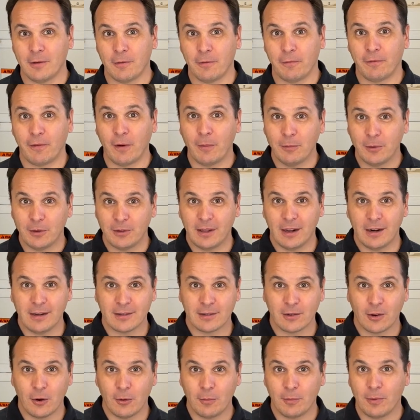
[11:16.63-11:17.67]
from the
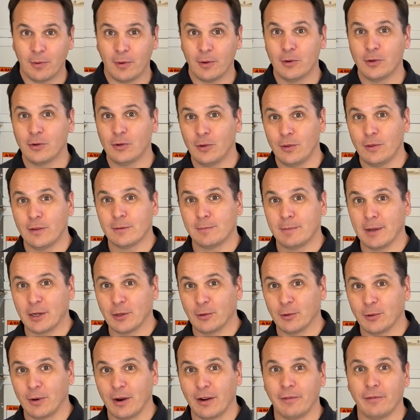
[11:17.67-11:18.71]
telescope to the
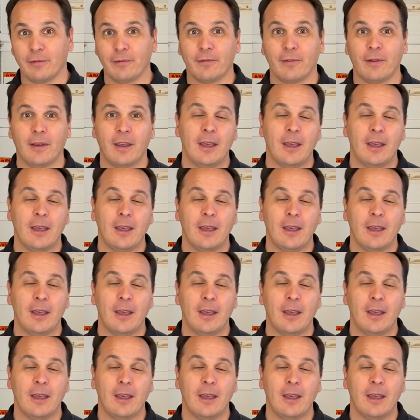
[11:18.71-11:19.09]
spectrograph,